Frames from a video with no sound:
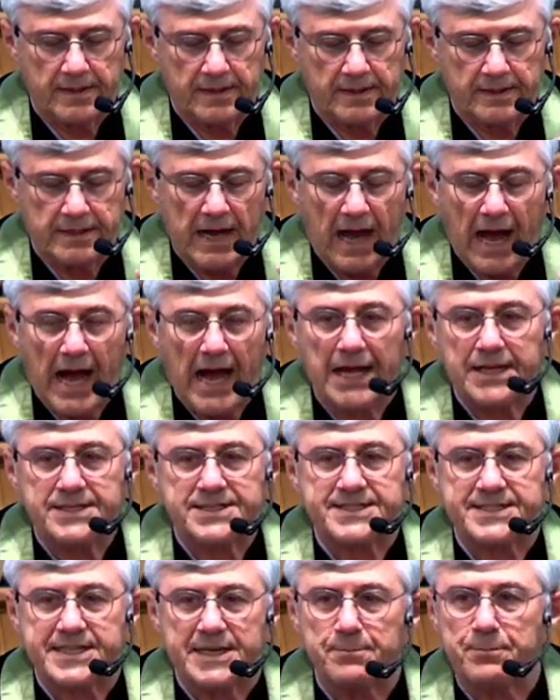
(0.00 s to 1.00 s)
God
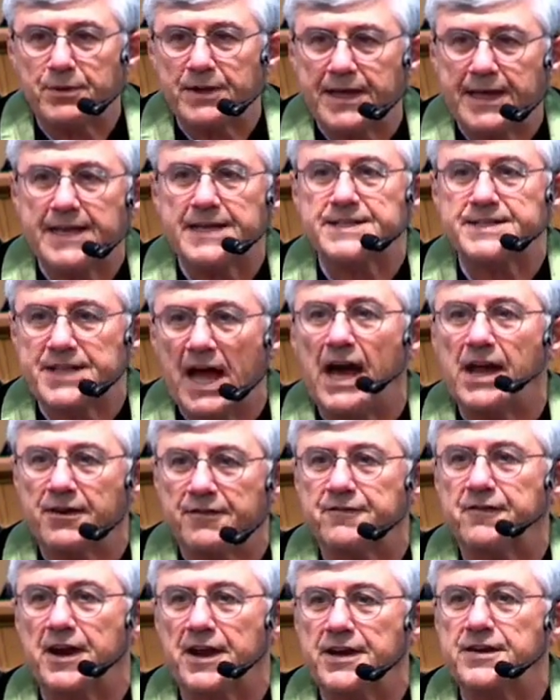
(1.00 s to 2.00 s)
simply is not
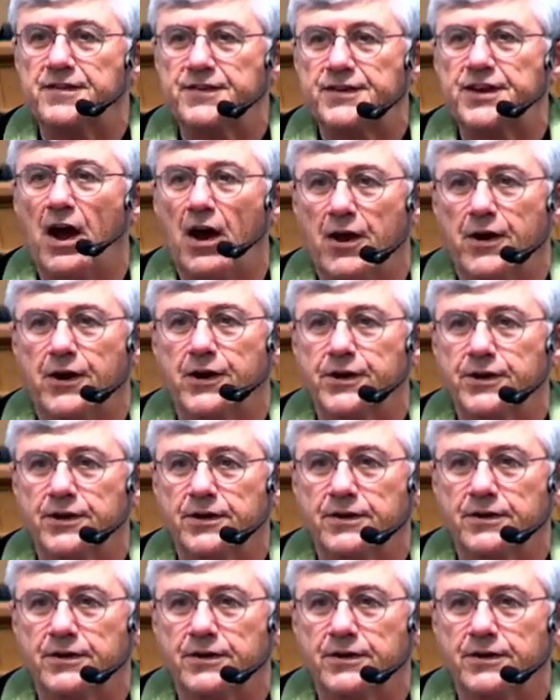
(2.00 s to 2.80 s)
afraid of the dark.